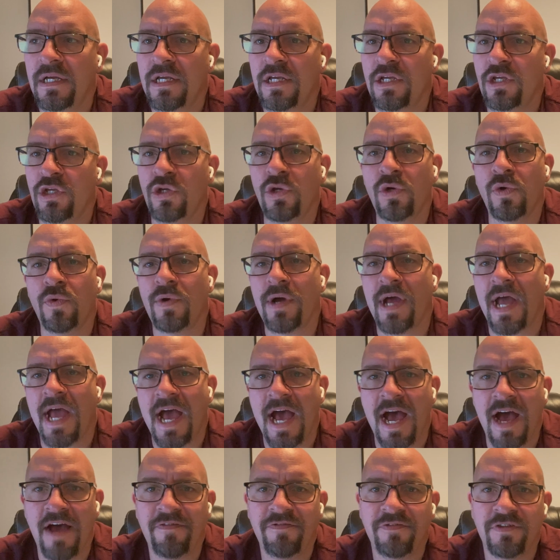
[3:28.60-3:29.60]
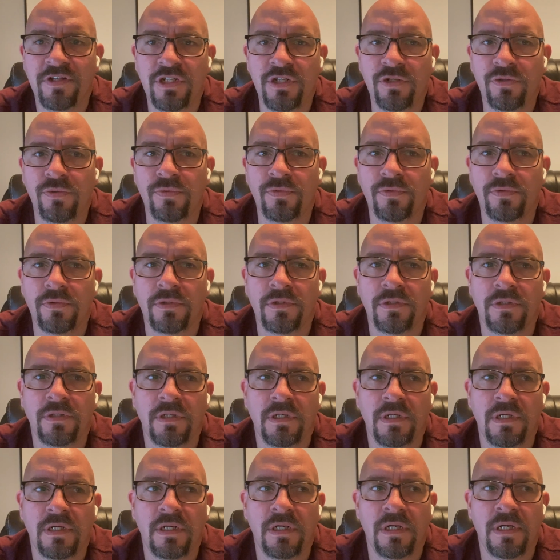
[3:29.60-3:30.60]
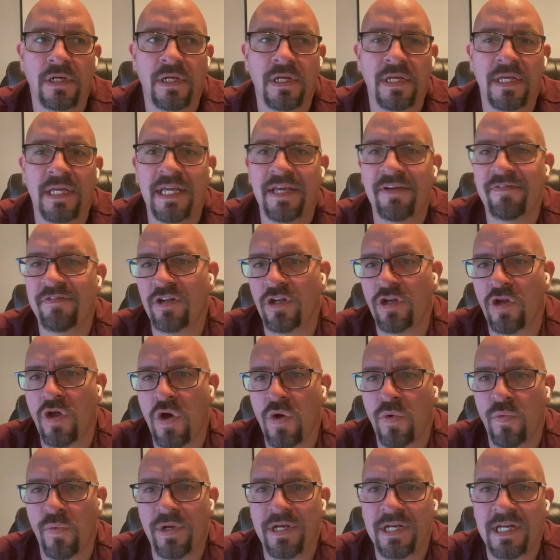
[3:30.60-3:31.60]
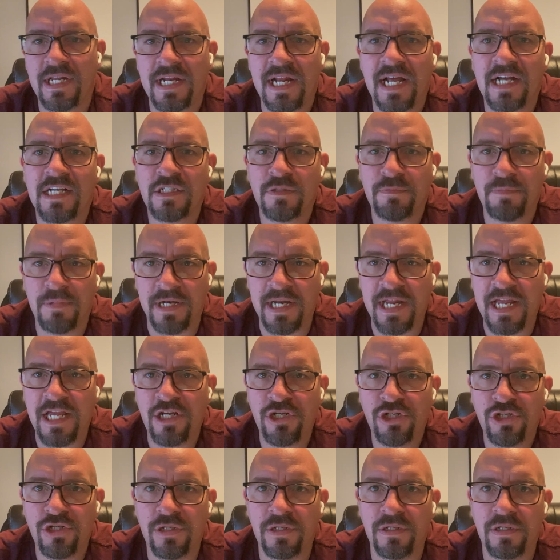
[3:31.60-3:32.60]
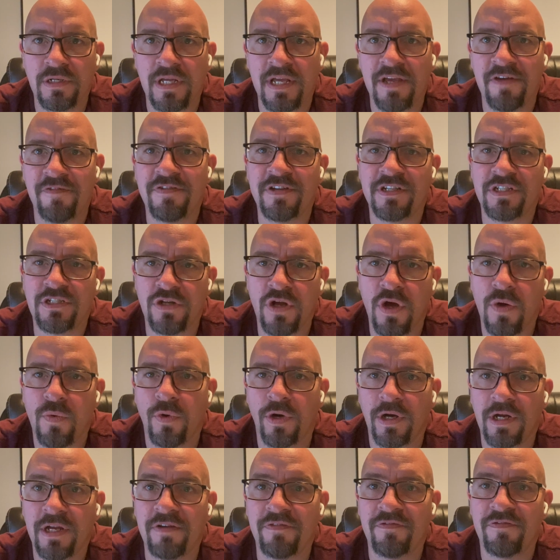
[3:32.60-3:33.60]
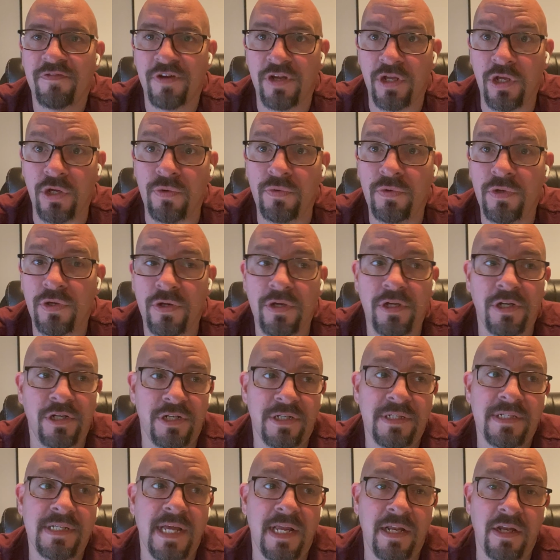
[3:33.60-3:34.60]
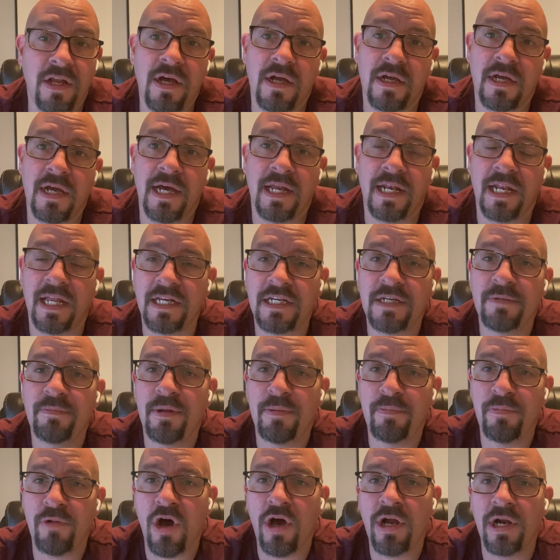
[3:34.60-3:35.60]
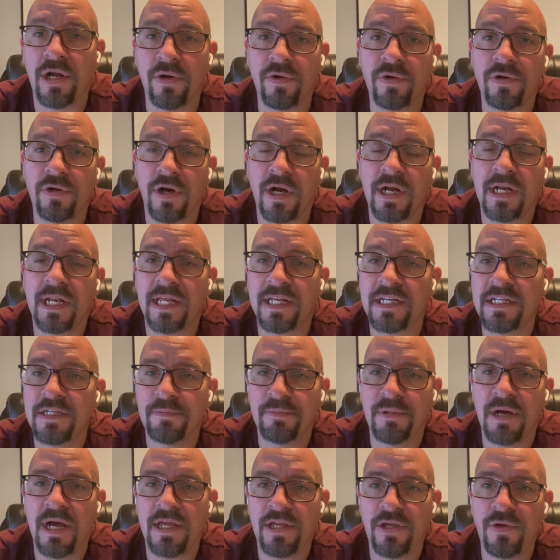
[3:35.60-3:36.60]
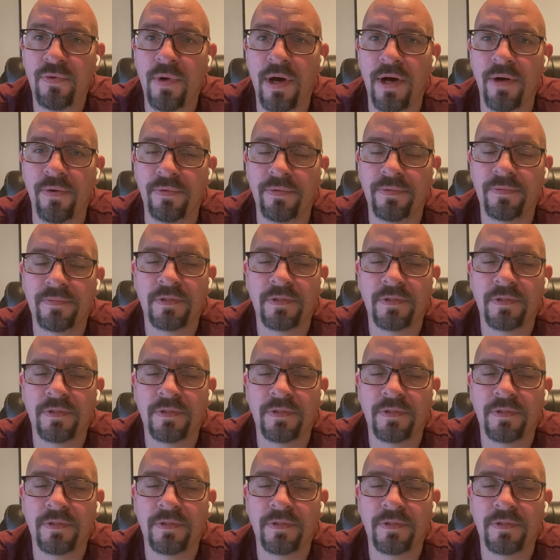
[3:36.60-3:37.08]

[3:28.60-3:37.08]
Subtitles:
You don't have to give a long-winded explanation if it's not working for you. You can just say, look, I'd like to be bought out, or I'd like to buy you out.